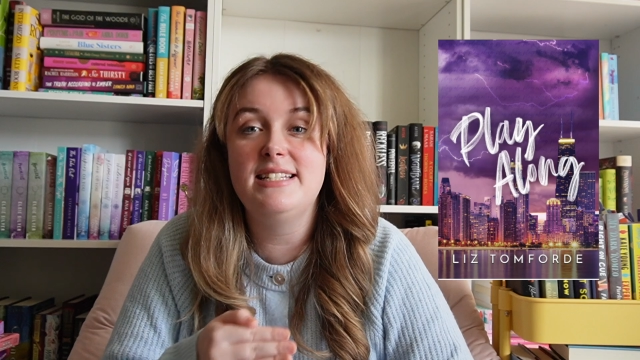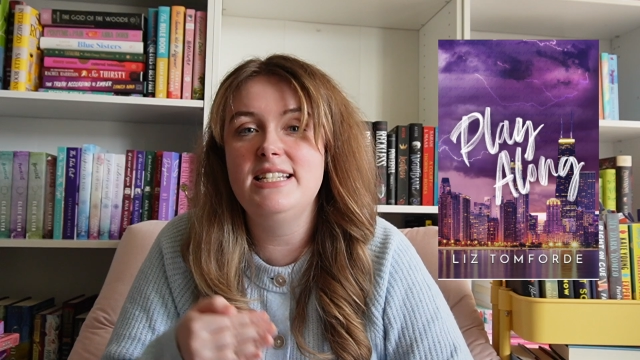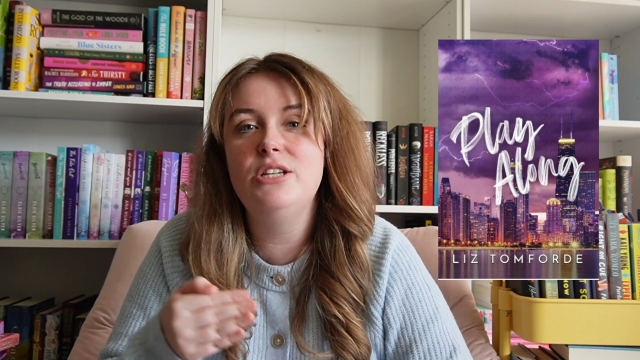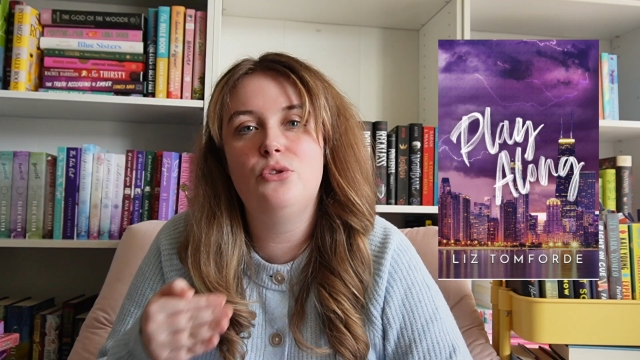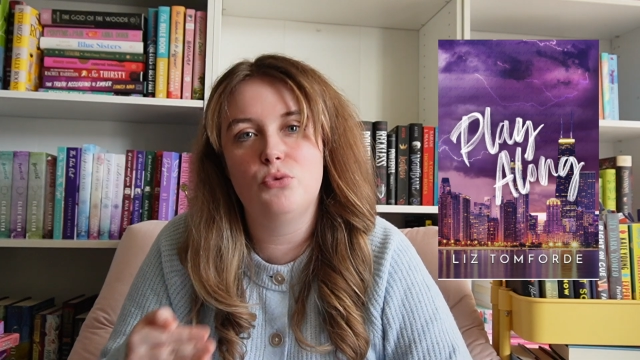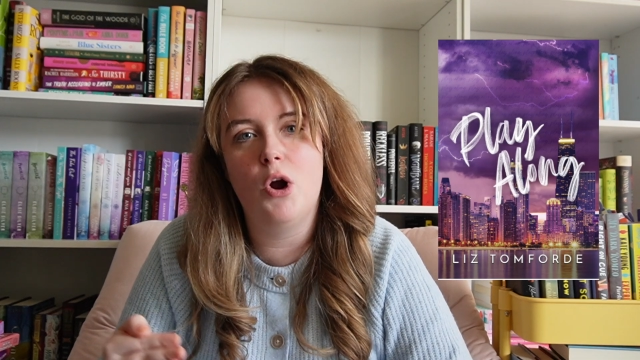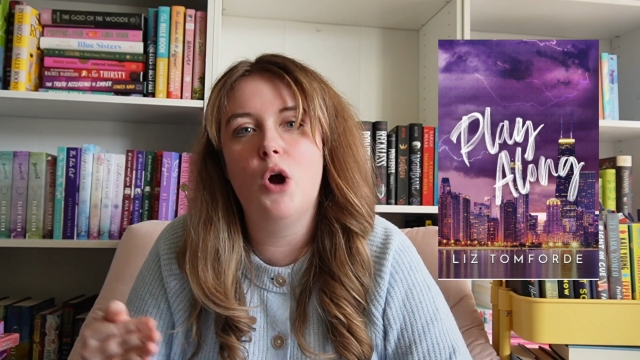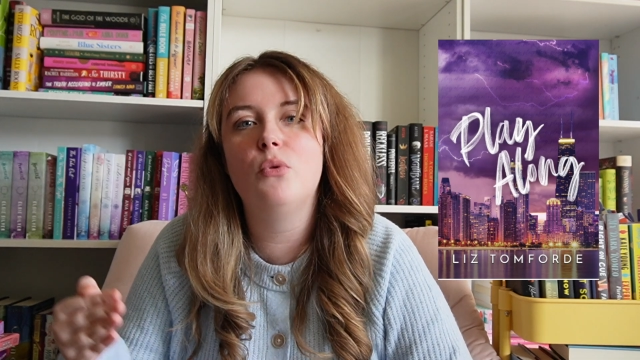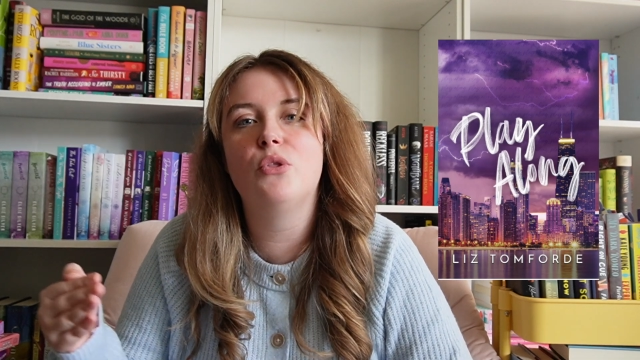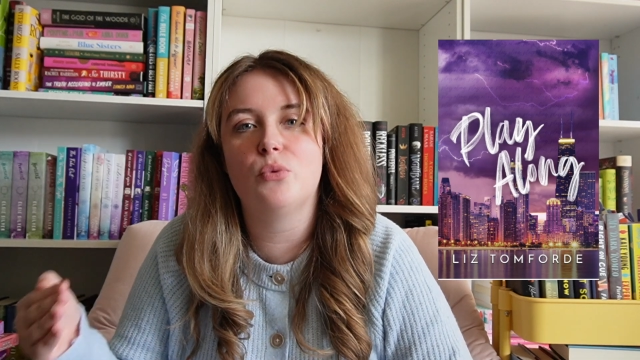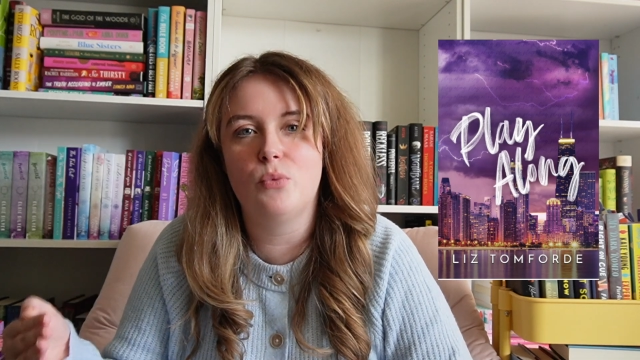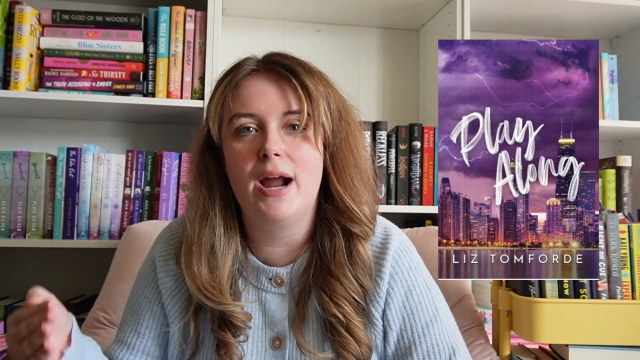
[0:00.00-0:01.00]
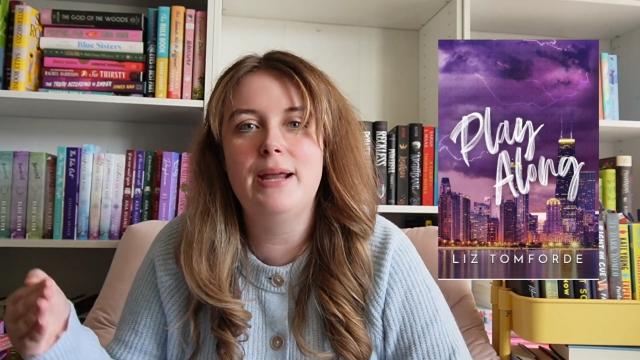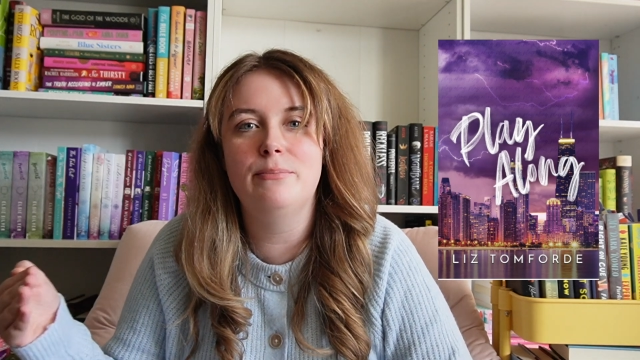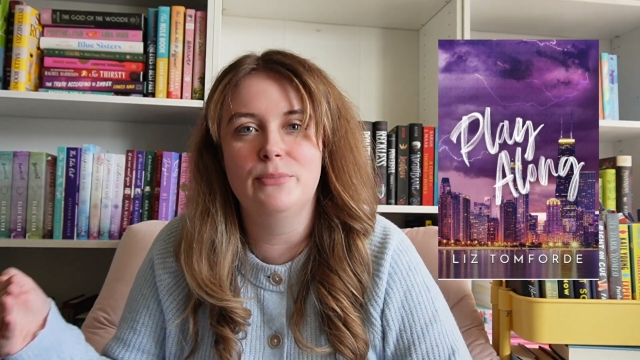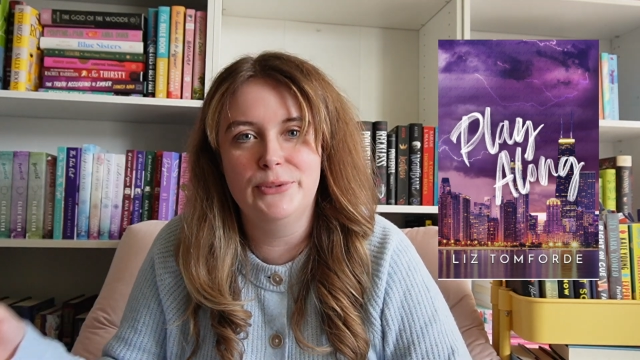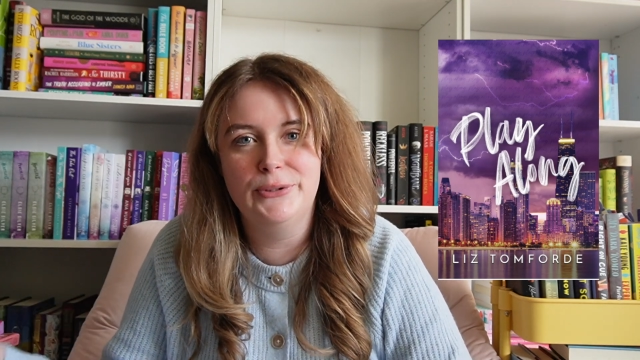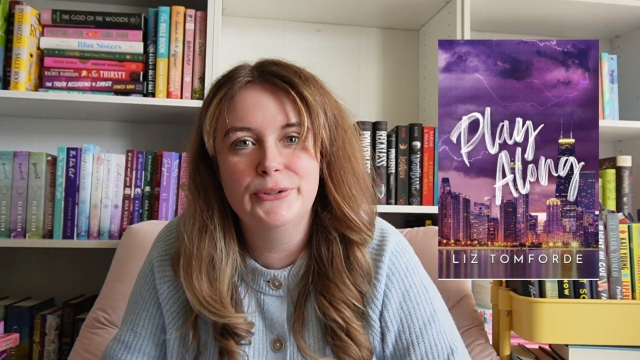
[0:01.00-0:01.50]
dethroned The Right
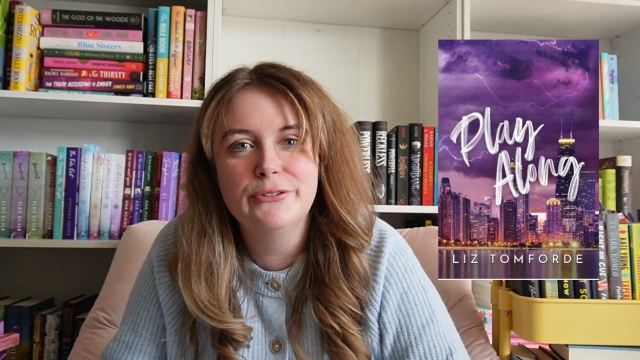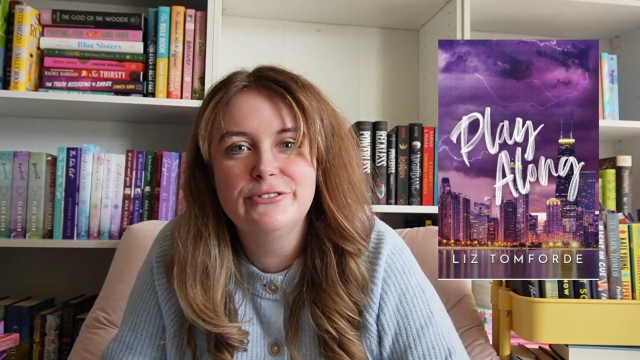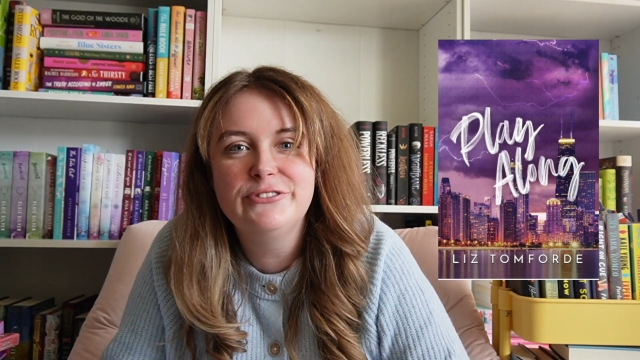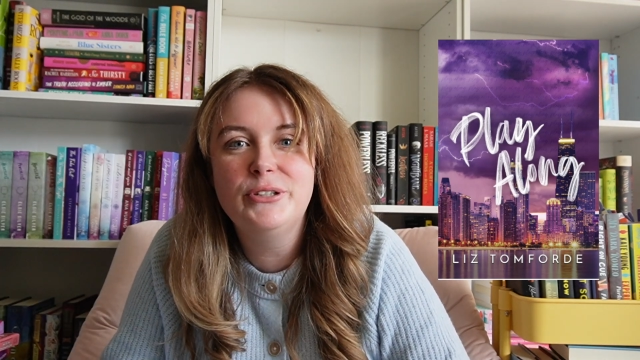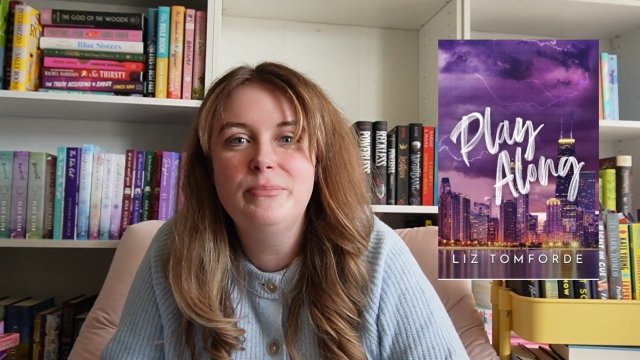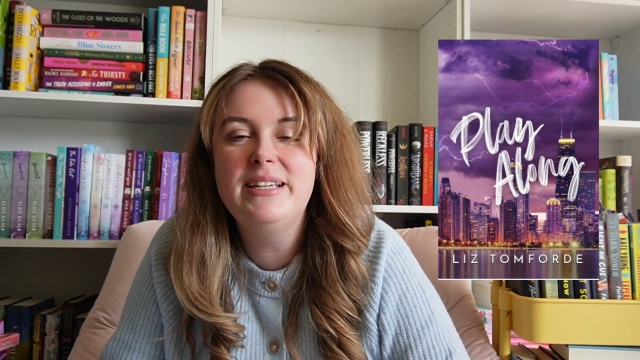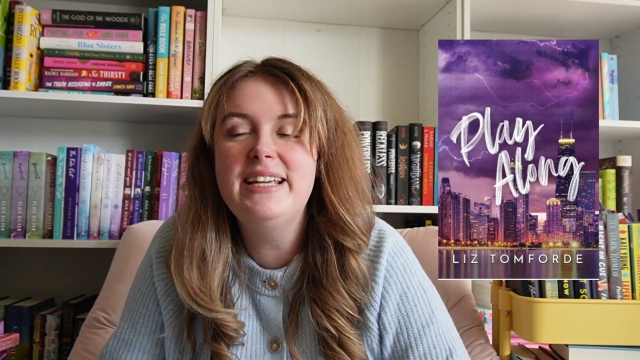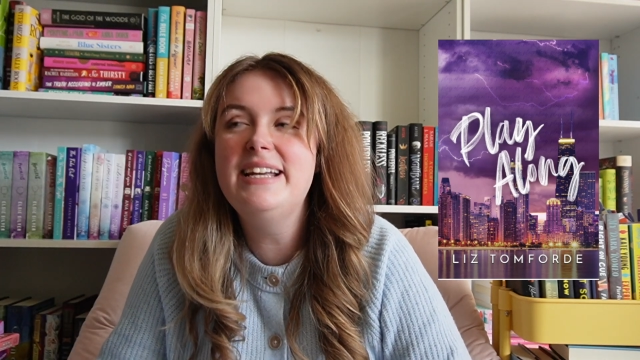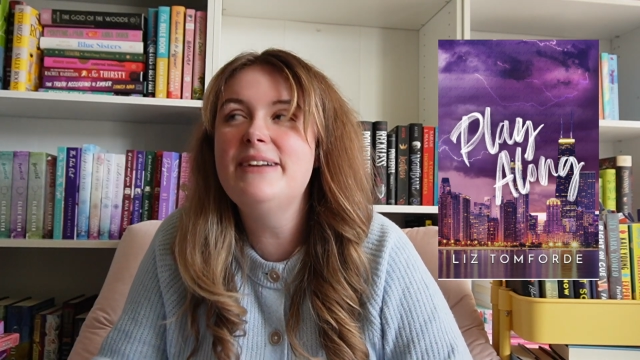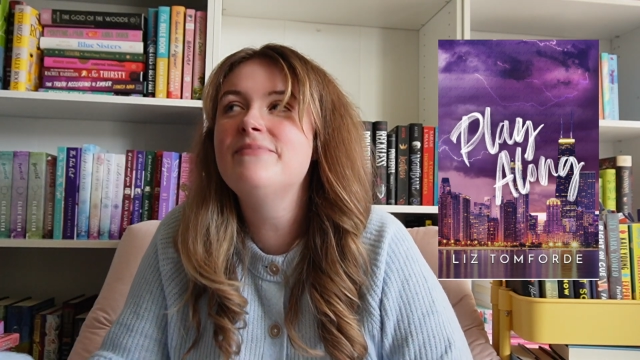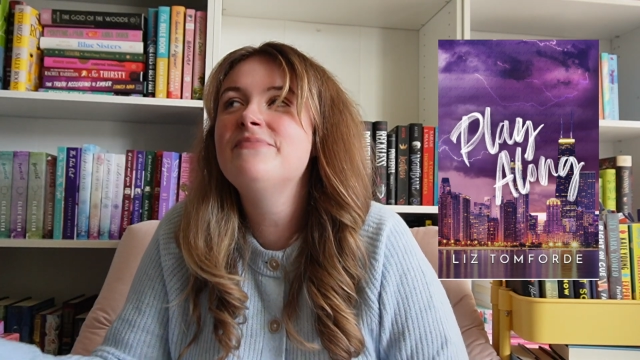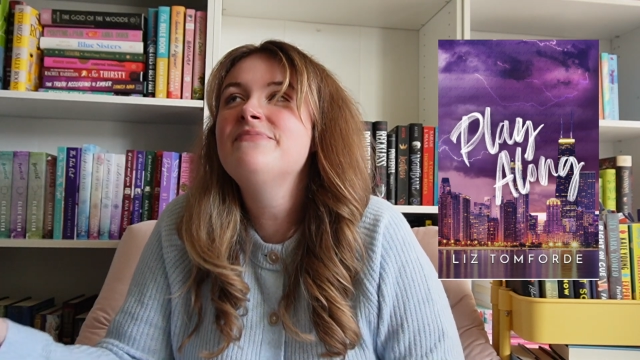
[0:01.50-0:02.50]
Move for me,